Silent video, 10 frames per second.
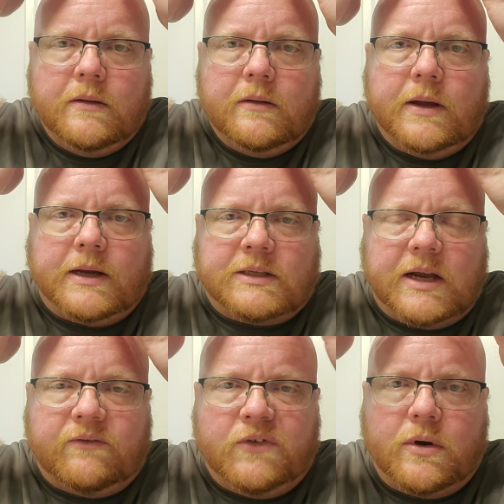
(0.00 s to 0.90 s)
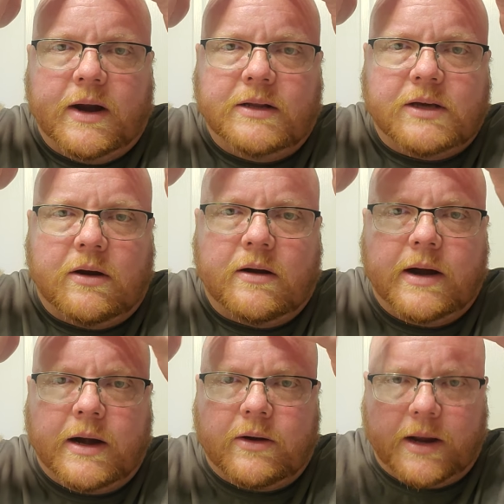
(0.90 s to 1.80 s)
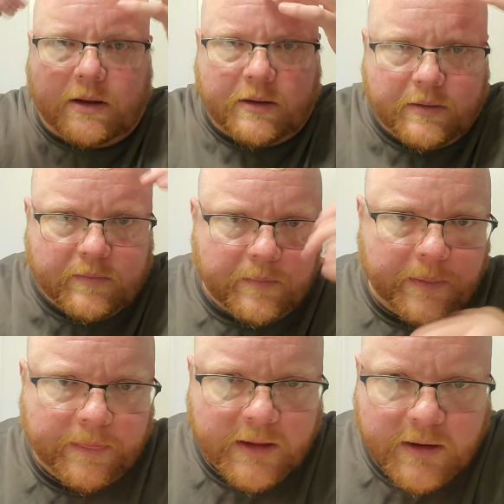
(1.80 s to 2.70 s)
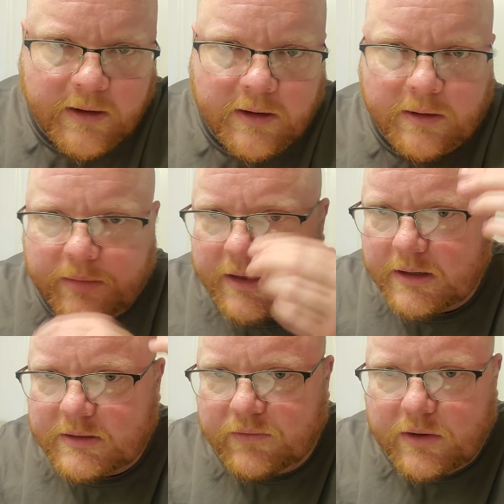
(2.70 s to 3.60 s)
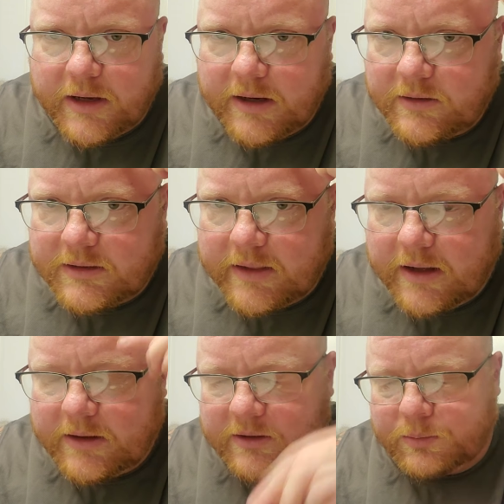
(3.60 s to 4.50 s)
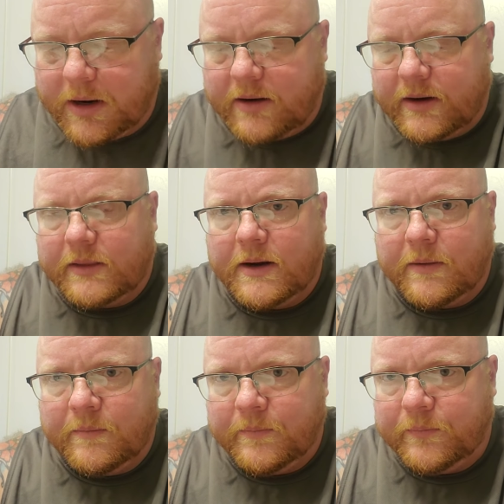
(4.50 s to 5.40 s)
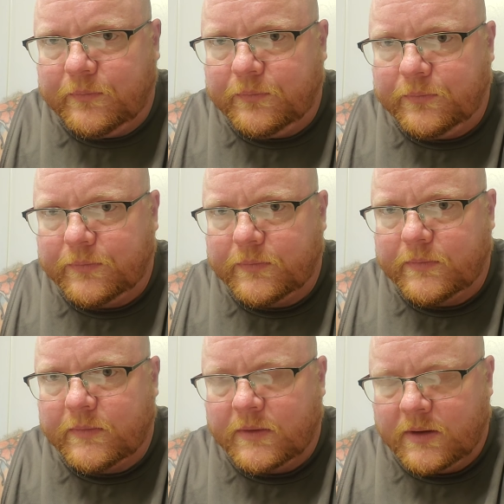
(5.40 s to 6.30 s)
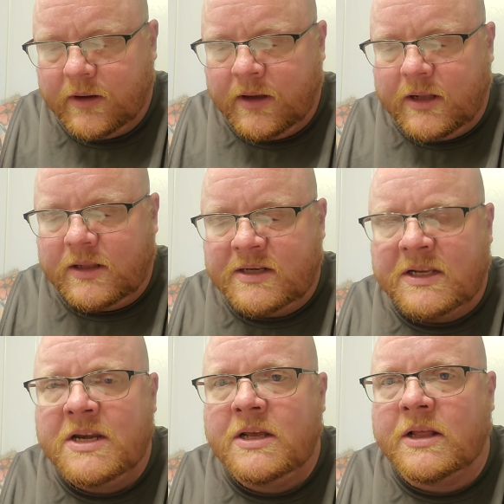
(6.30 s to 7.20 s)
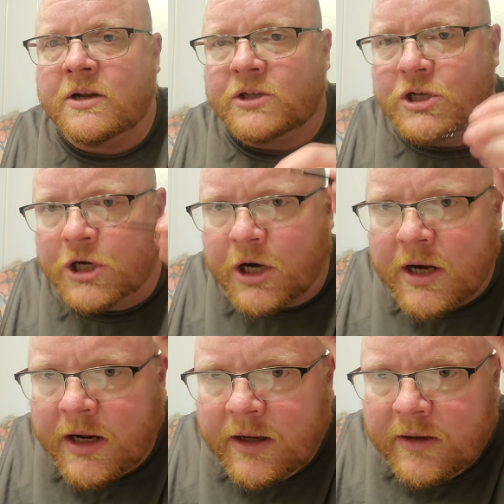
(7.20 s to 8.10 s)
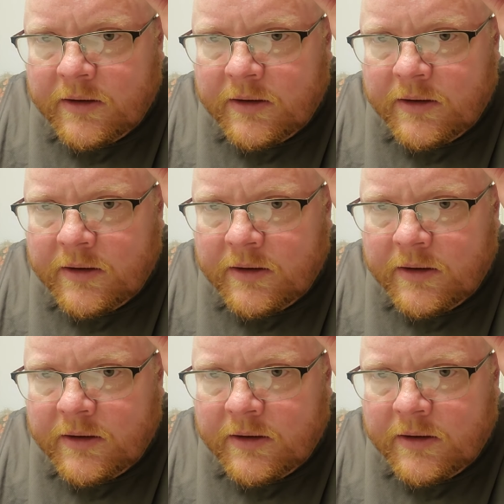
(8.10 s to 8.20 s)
Like I said, forehead's a hard area. Because if you giggle, see that little spot right there? Listen, you little jerk.